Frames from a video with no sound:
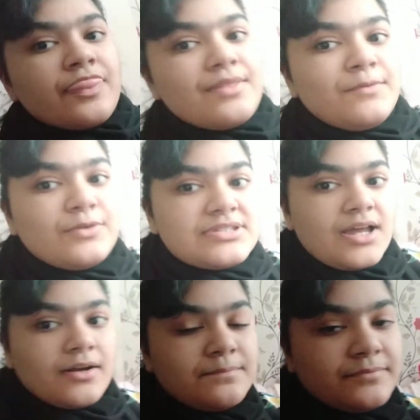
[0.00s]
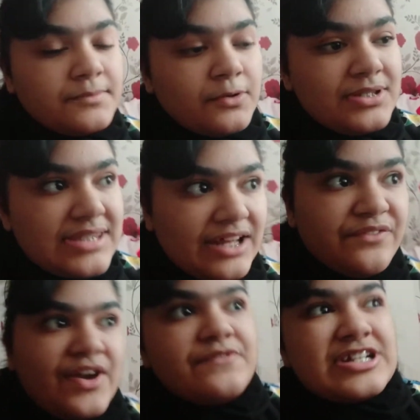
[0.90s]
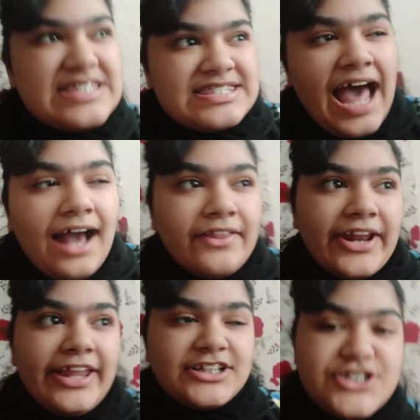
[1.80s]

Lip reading: the most favorite style that I like